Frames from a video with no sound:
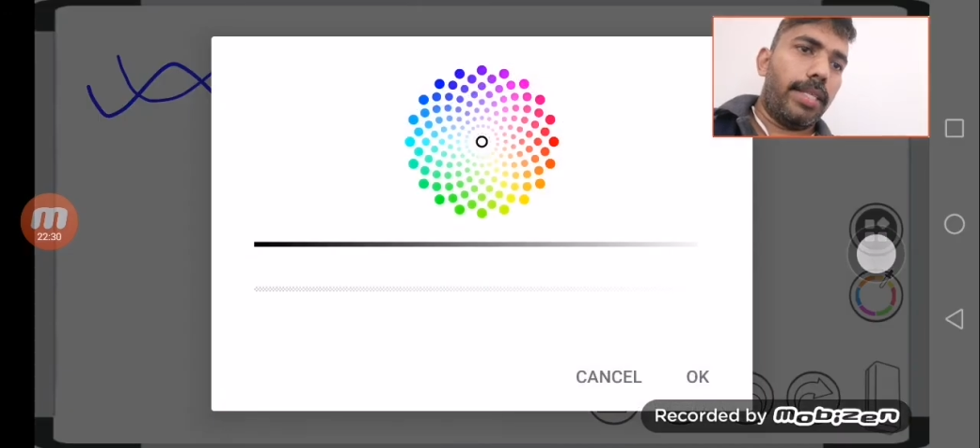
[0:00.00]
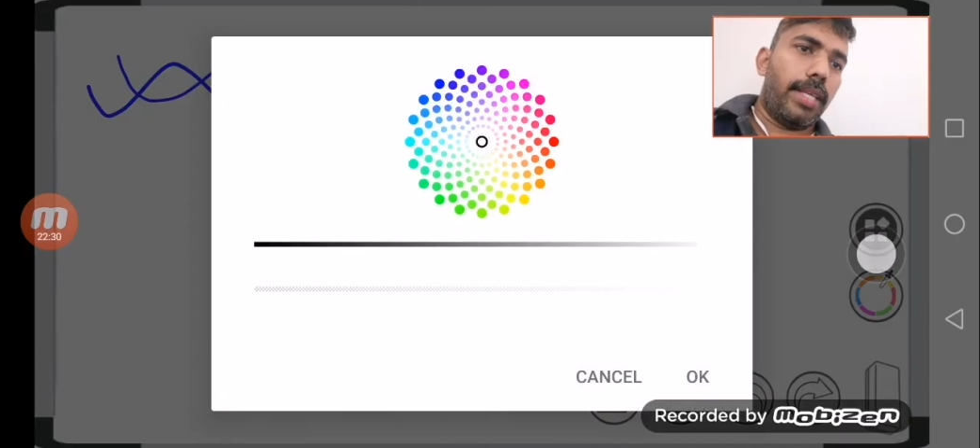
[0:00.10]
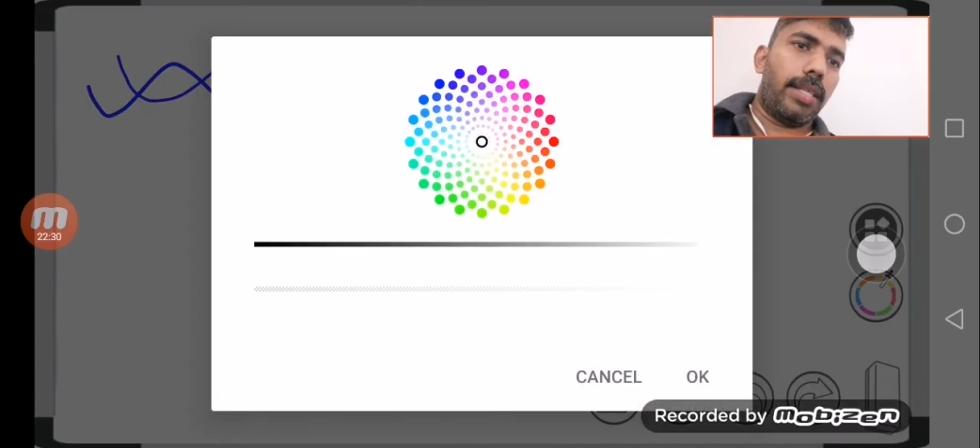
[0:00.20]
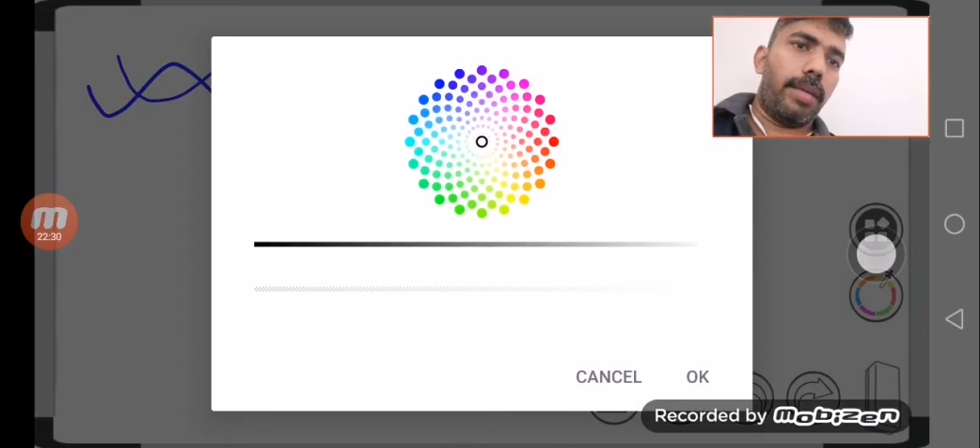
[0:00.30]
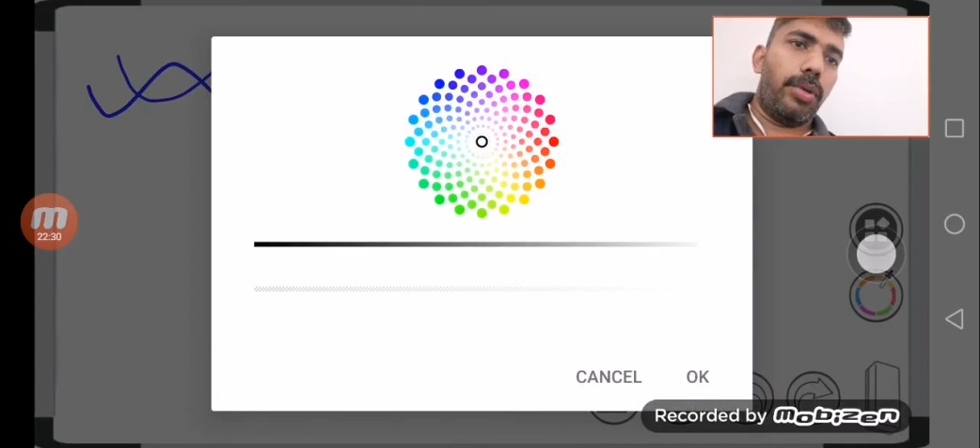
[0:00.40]

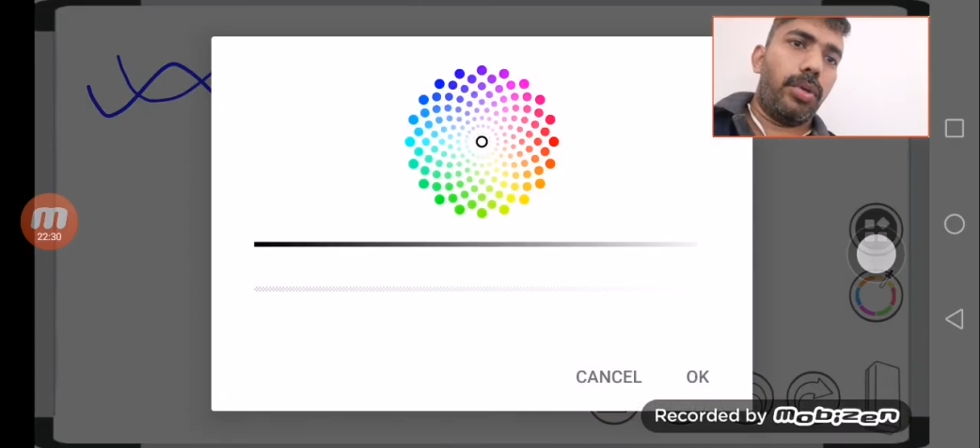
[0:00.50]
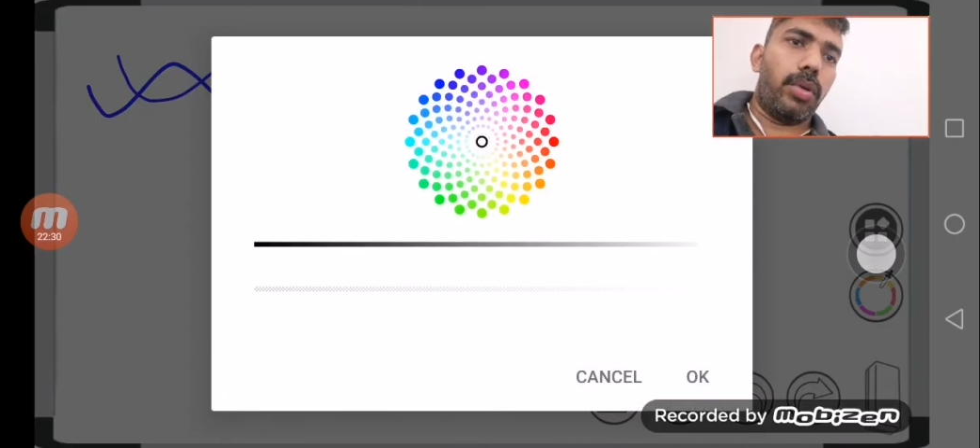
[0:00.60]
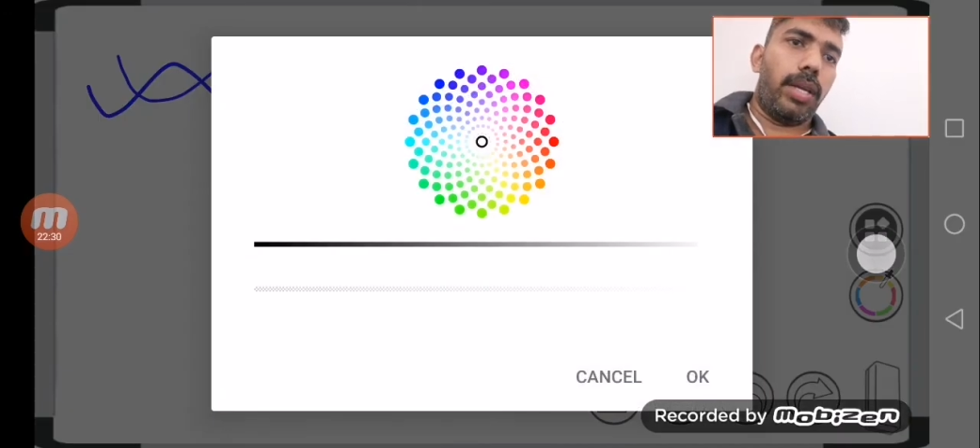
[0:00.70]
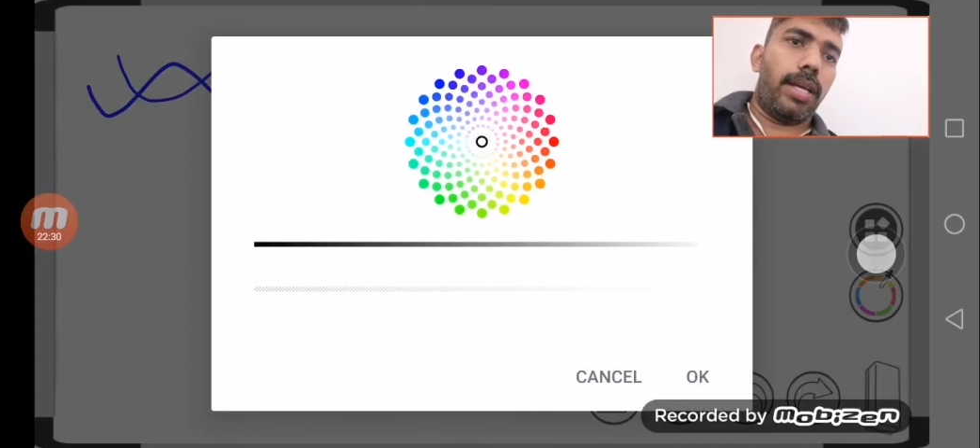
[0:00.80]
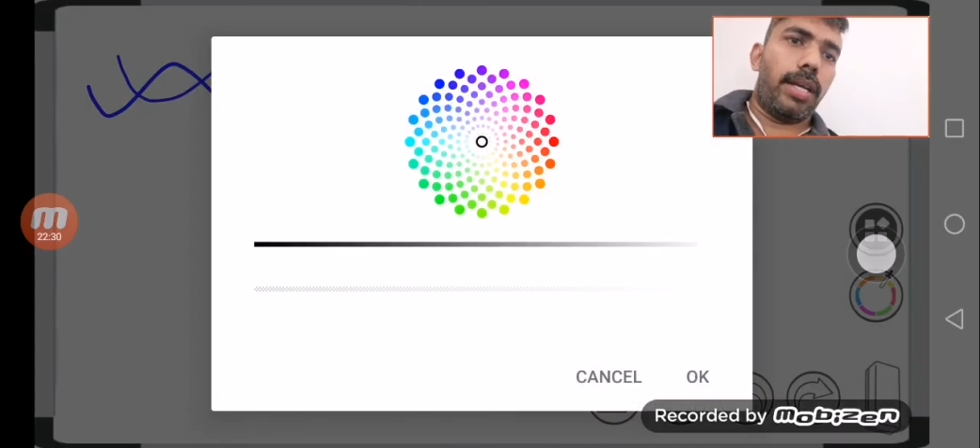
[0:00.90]
enzyme
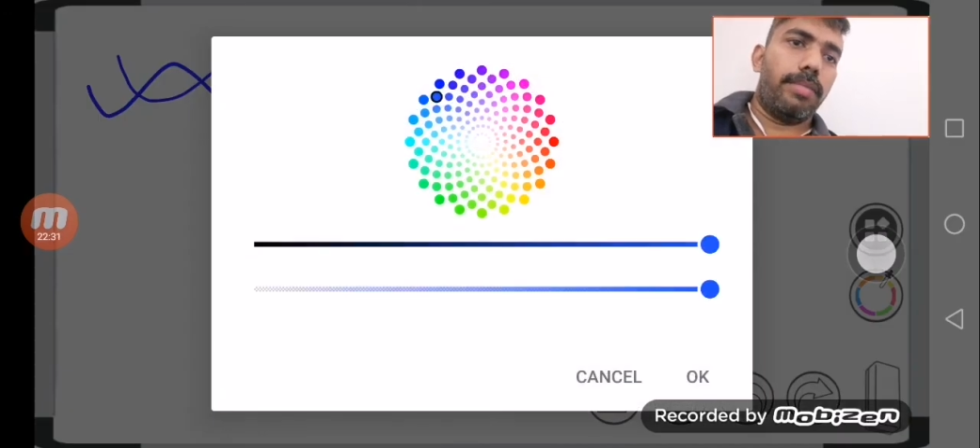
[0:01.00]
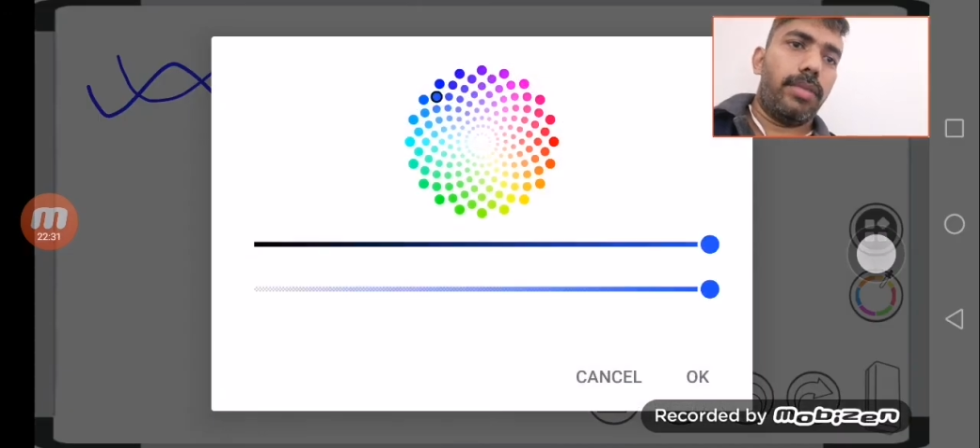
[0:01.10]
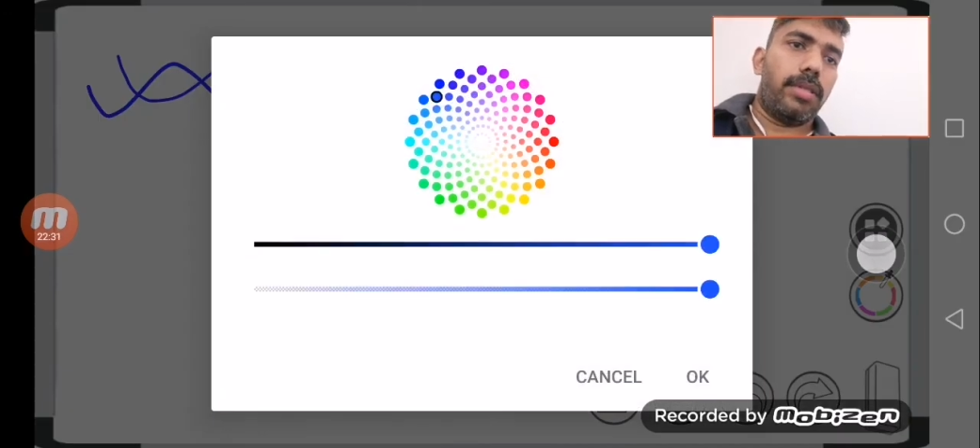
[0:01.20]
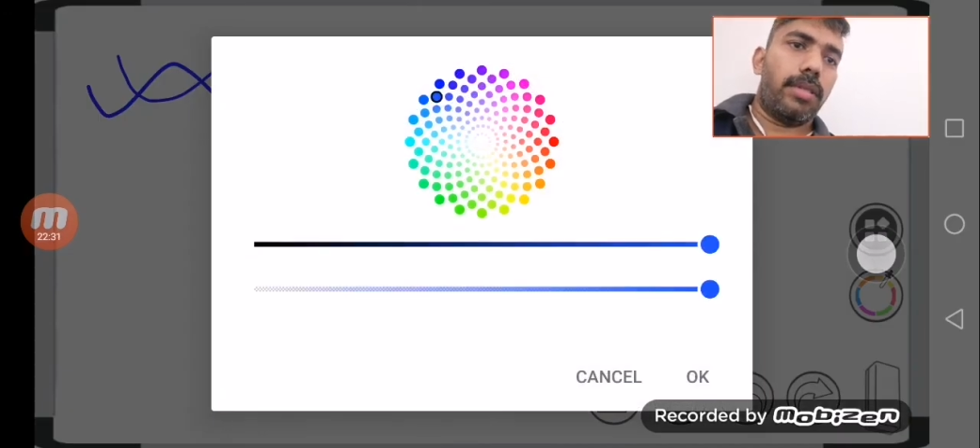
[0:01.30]
usually comes,